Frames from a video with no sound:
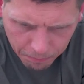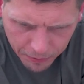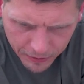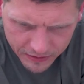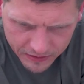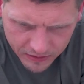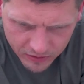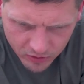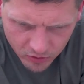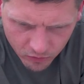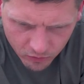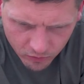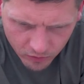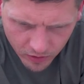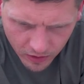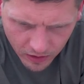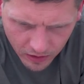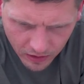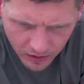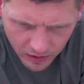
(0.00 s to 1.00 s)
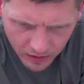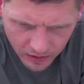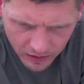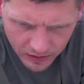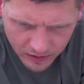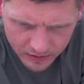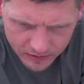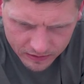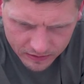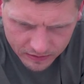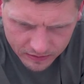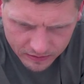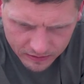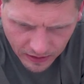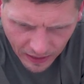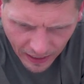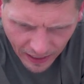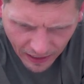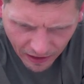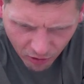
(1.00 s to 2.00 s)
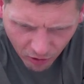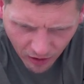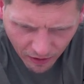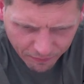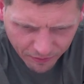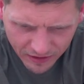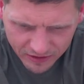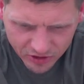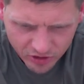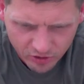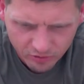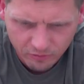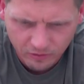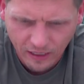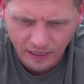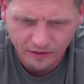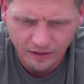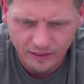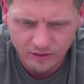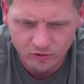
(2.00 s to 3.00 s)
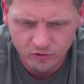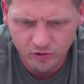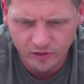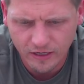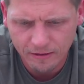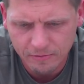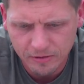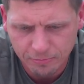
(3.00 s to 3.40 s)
Patuna is how, I'm not sure how that username